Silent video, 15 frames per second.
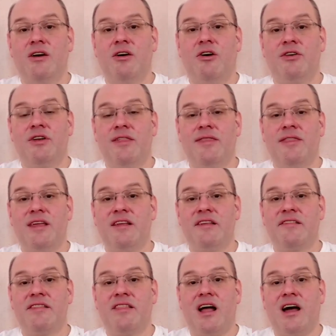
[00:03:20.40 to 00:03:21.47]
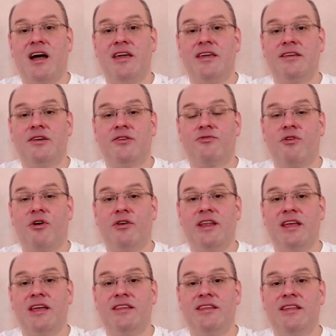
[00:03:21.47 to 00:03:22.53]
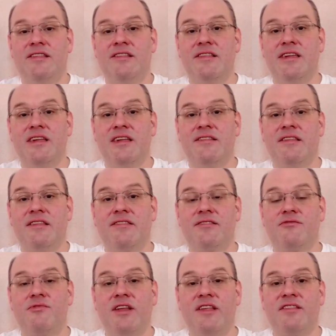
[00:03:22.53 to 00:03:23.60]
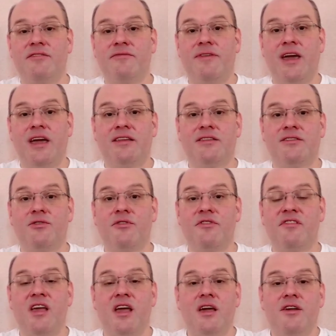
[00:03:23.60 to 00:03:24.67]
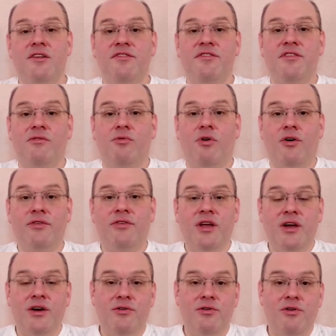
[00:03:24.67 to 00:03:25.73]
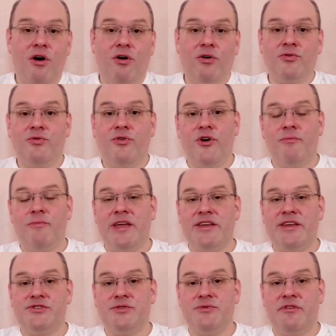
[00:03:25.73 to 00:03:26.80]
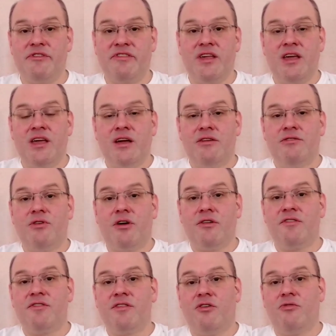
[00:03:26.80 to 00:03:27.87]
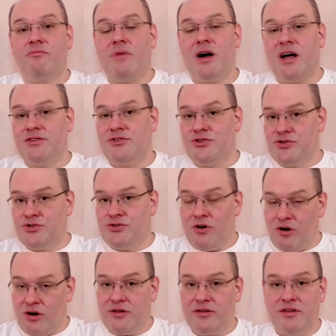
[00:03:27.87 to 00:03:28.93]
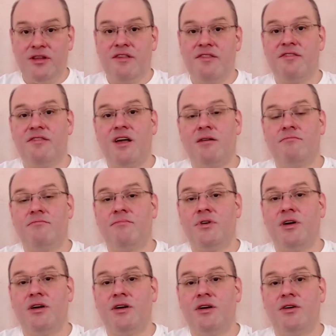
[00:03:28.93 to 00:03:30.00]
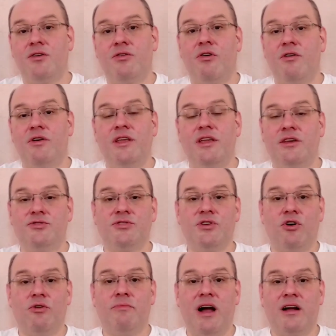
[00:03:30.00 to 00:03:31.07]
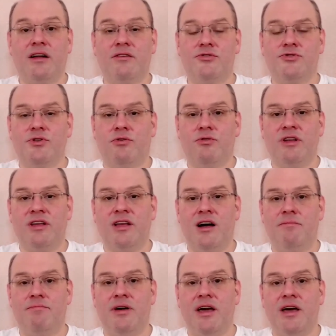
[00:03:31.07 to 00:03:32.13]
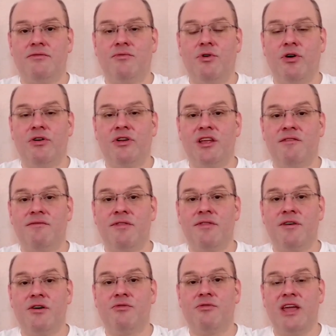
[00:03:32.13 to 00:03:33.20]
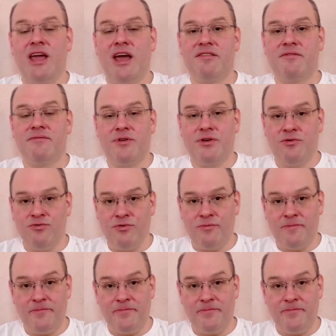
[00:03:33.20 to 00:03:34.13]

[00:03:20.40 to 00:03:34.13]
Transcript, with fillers: on things like chronic diseases, risk factors, so on long-term issues. Not so much on some uh, colleague show him up, showing up at work even though he has a flu.